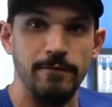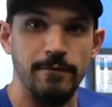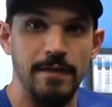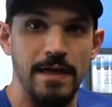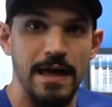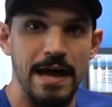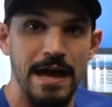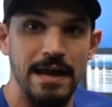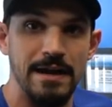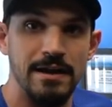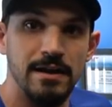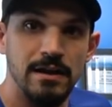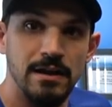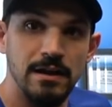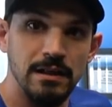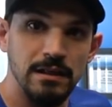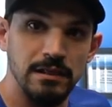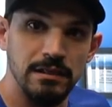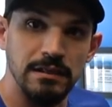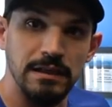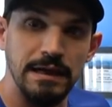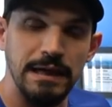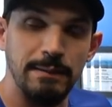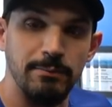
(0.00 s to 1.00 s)
for that
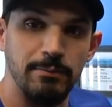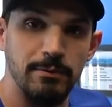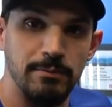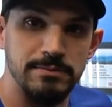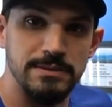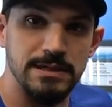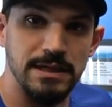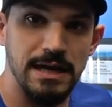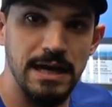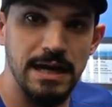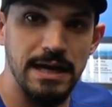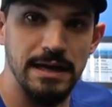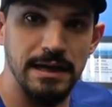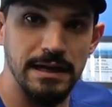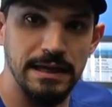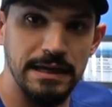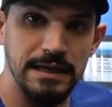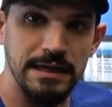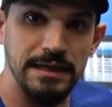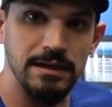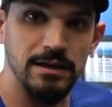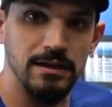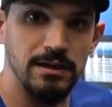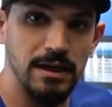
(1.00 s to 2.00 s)
labrum to kind of
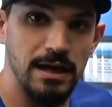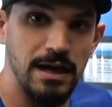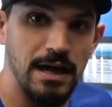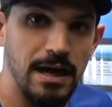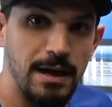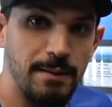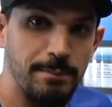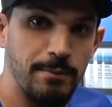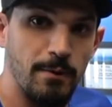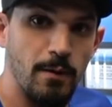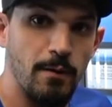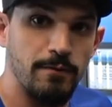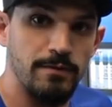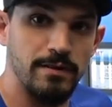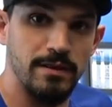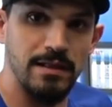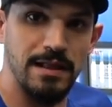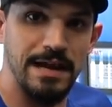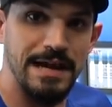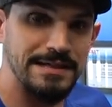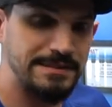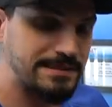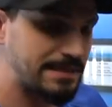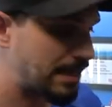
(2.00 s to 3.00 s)
heal up over the
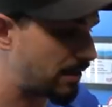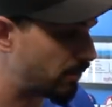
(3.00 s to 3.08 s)
last